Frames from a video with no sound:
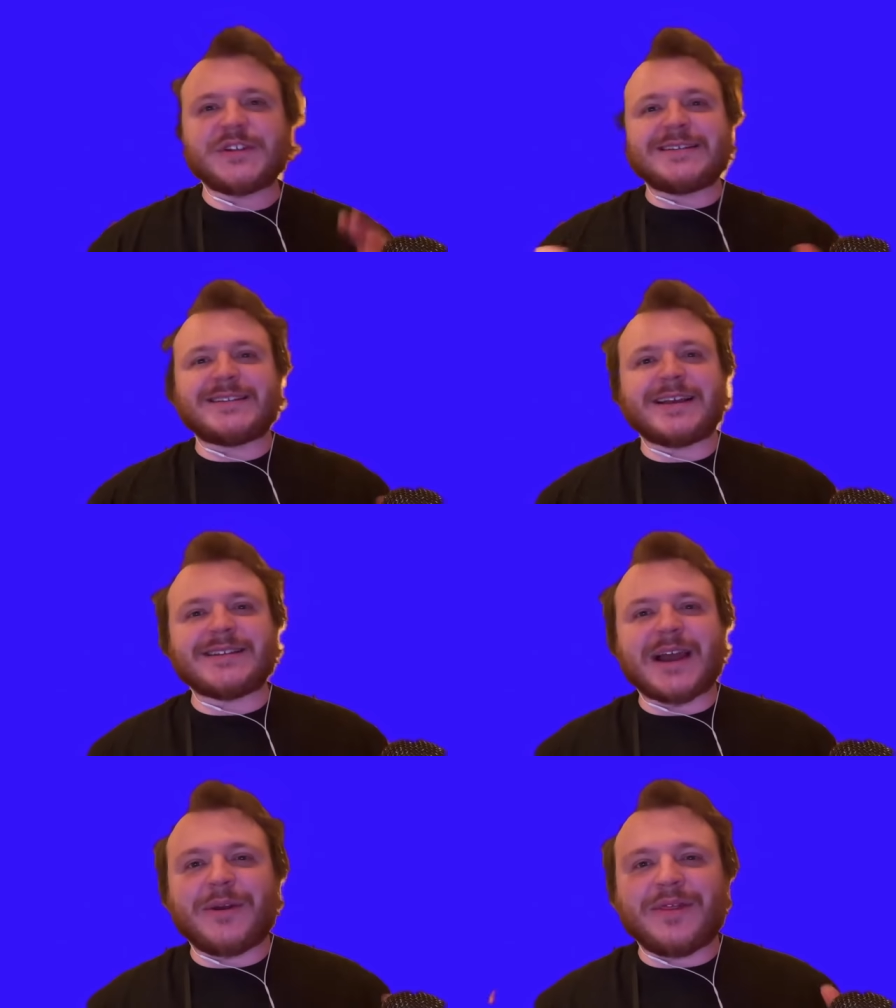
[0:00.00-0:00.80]
He says
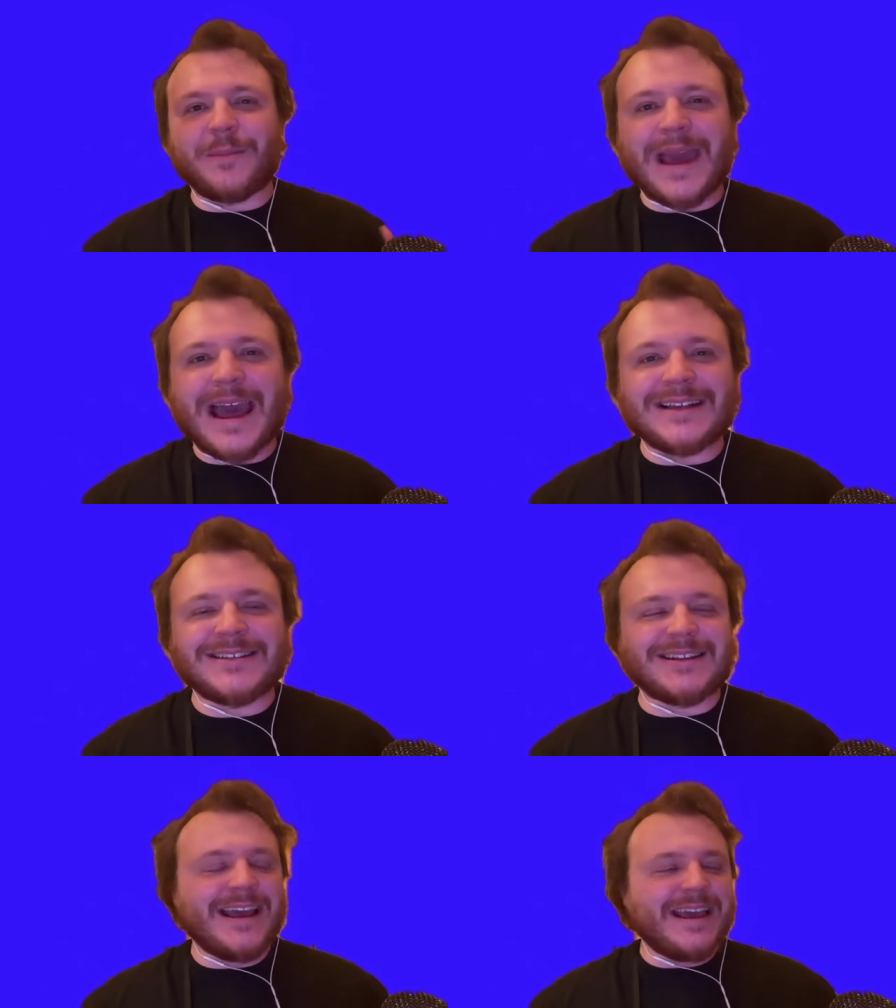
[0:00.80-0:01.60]
how in the
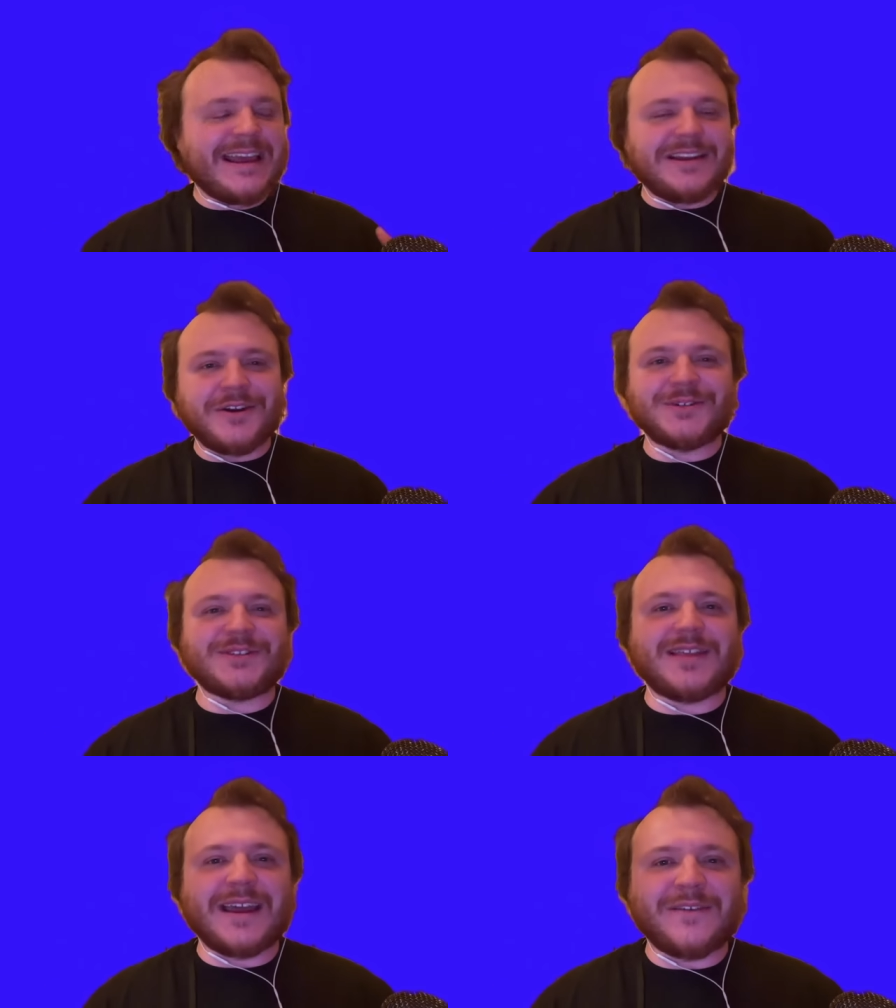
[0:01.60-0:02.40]
past, he knows
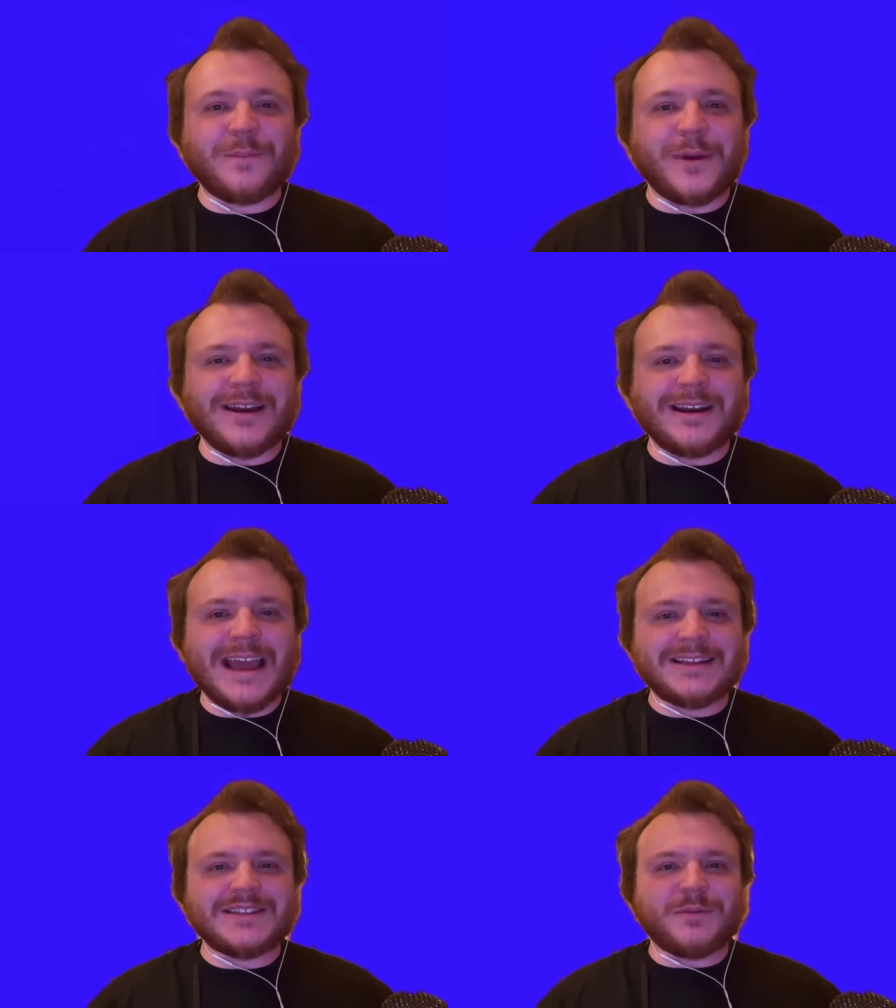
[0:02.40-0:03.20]
that they have butted
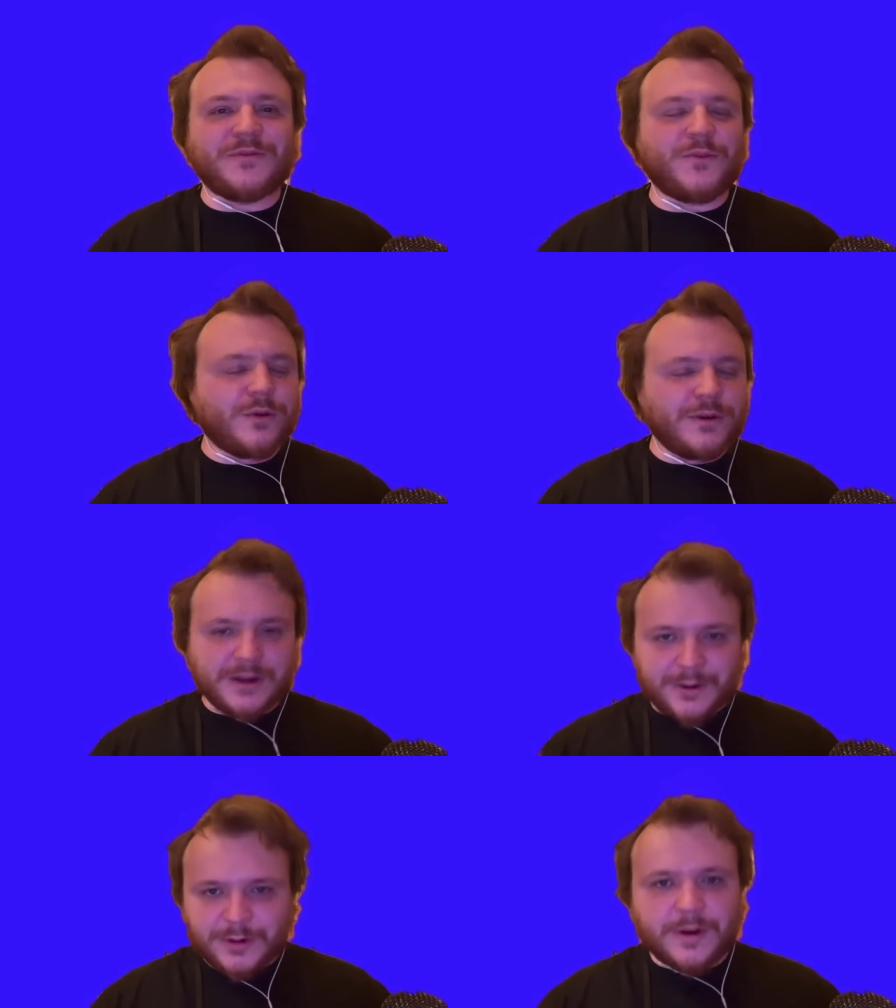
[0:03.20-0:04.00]
heads before, you
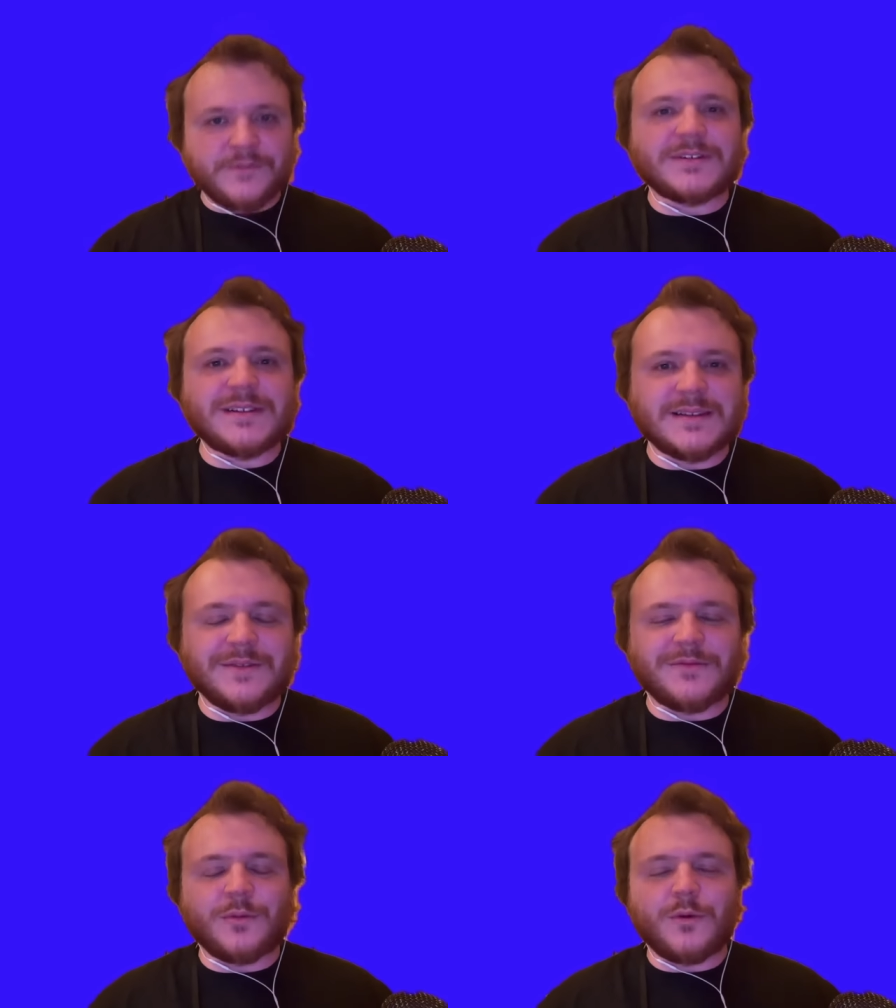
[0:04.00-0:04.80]
know, in reference to
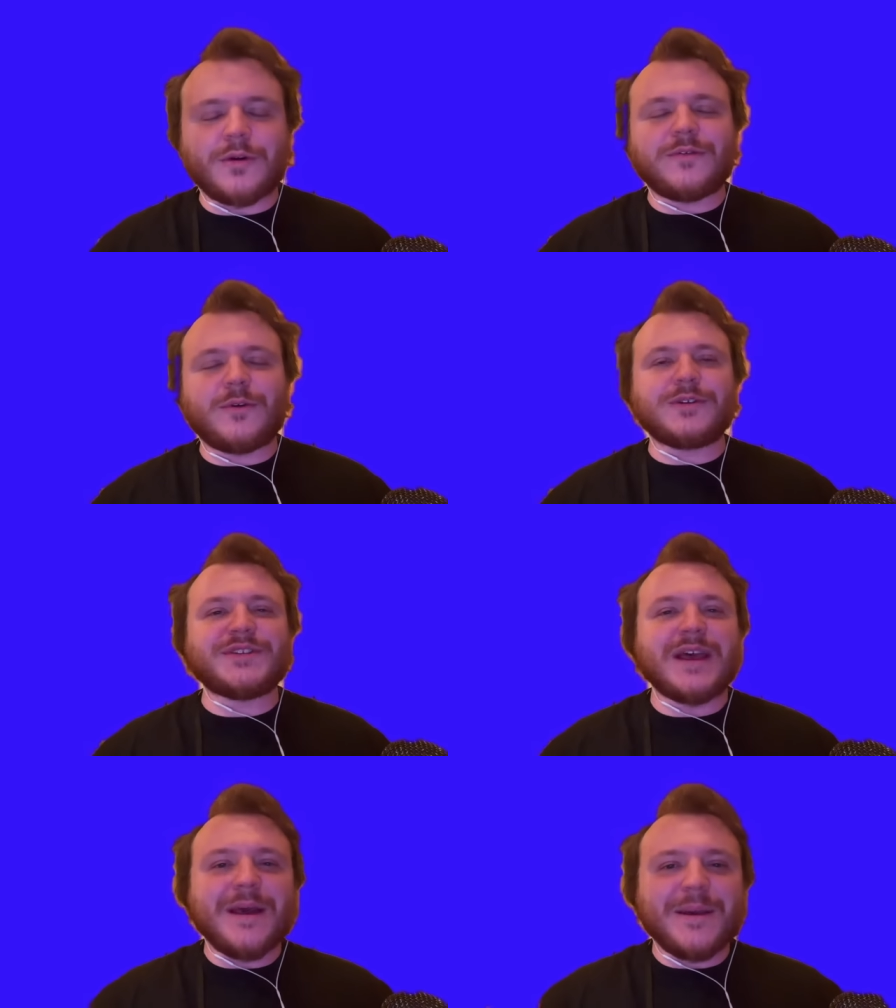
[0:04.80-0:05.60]
Civil War, of course,